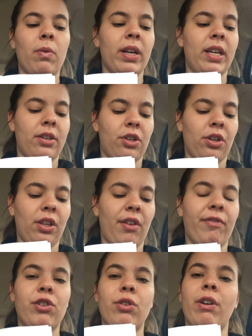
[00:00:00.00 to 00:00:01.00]
want to
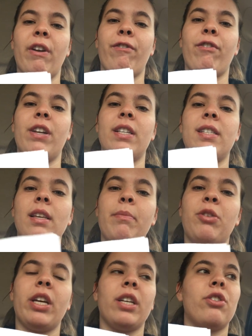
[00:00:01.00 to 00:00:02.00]
interleave 2 different
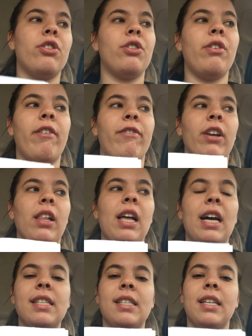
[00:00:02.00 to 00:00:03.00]
subjects or 2 different
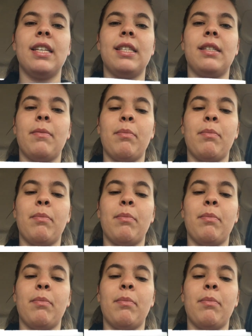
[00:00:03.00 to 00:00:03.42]
classes,